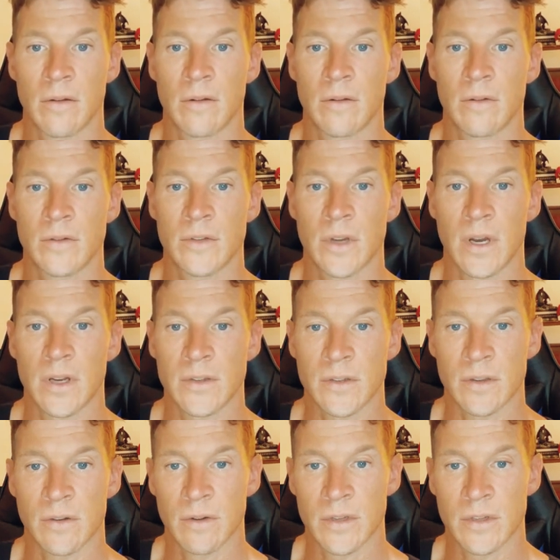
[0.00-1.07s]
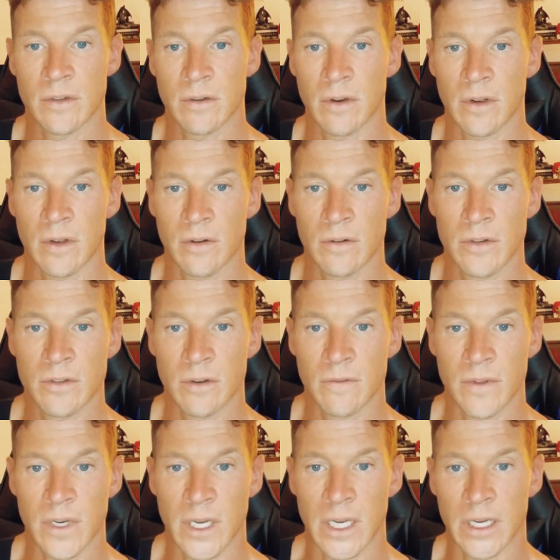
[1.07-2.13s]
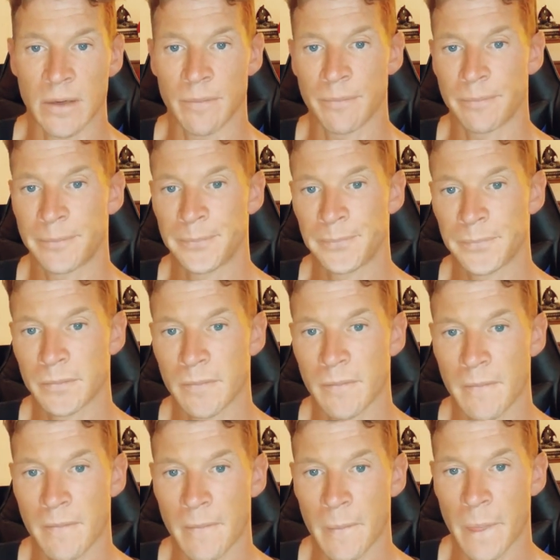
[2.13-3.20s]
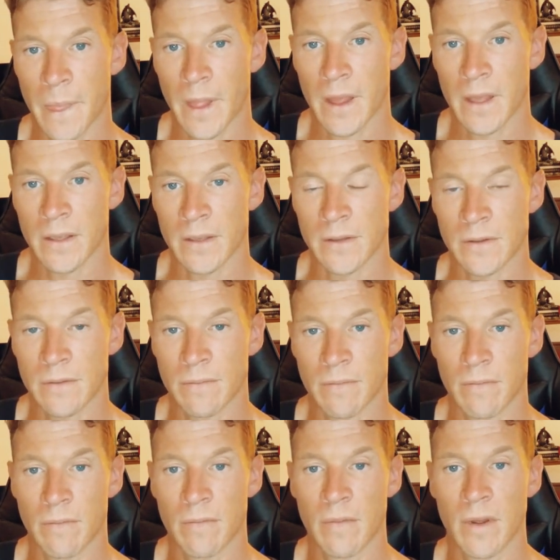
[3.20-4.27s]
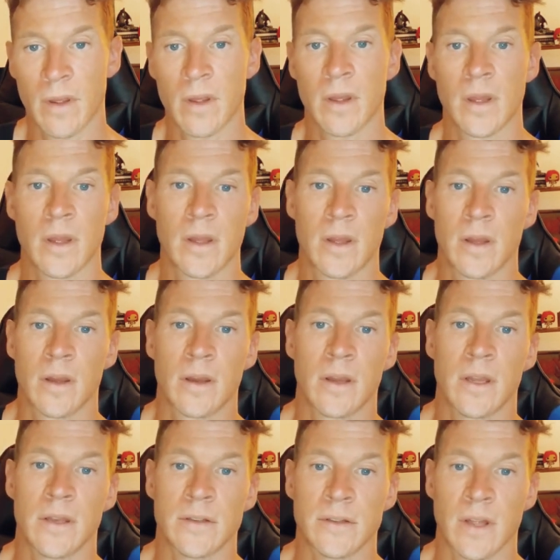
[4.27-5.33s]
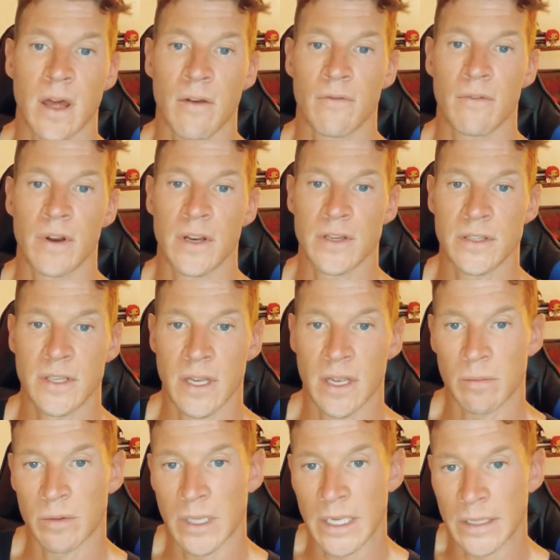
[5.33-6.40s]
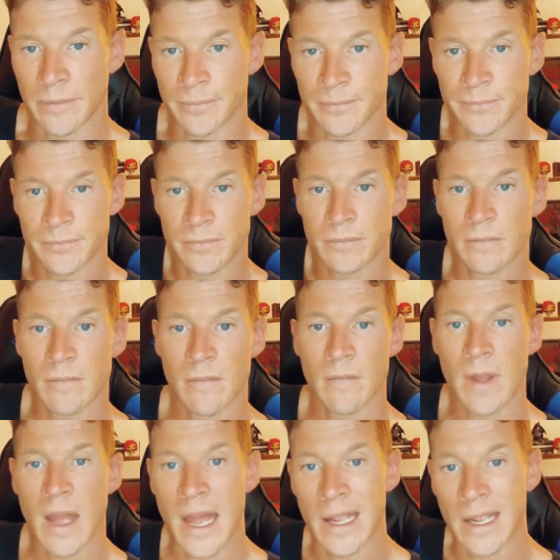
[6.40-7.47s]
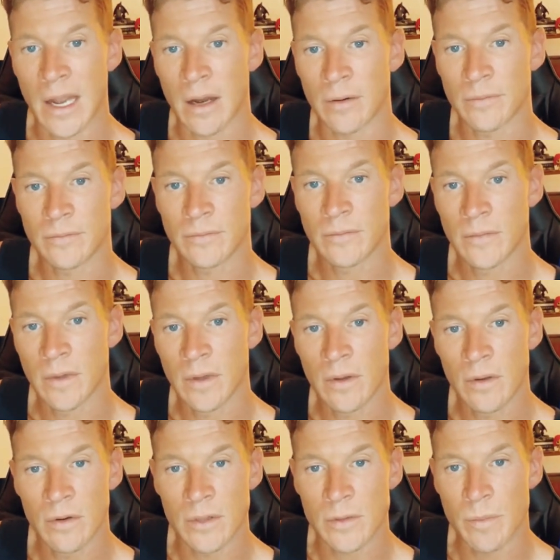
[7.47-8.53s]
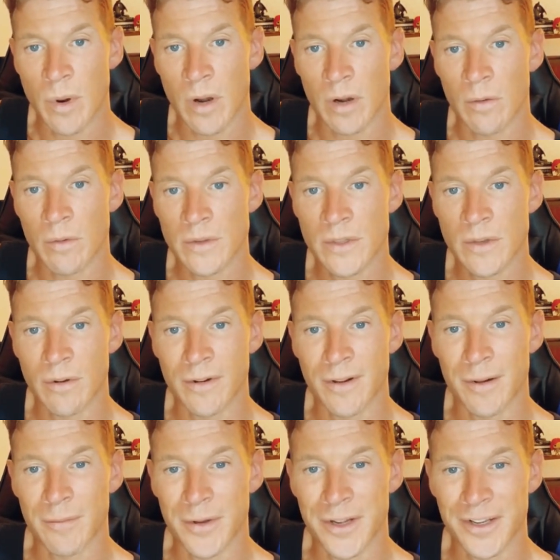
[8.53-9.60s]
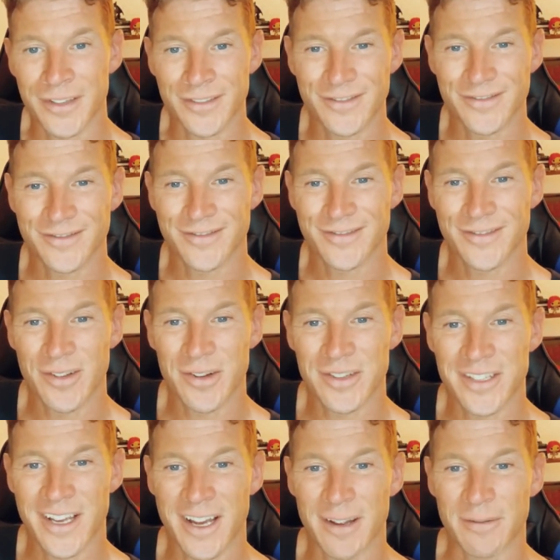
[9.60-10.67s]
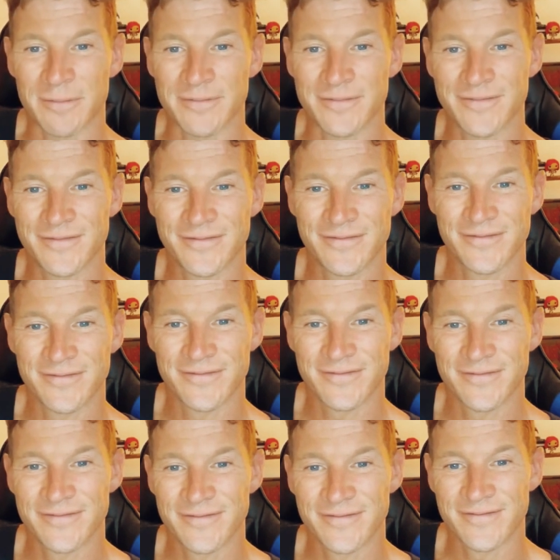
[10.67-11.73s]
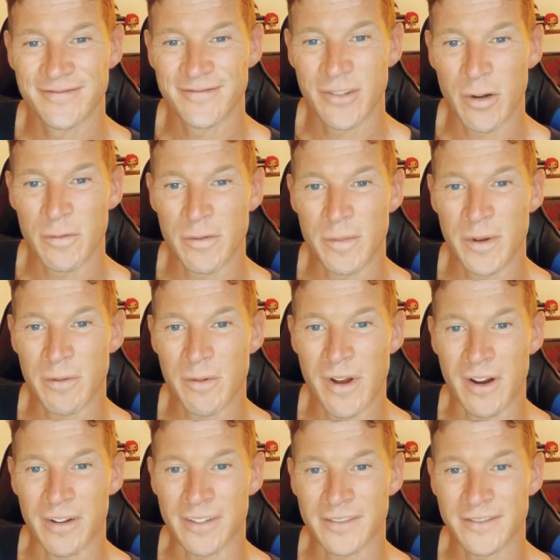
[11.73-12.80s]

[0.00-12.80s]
John is the creature, a creature of the night. He's he is not afraid to stay up late, hang out. Chris Park, what's going on, buddy? Long time. Hope you've been well.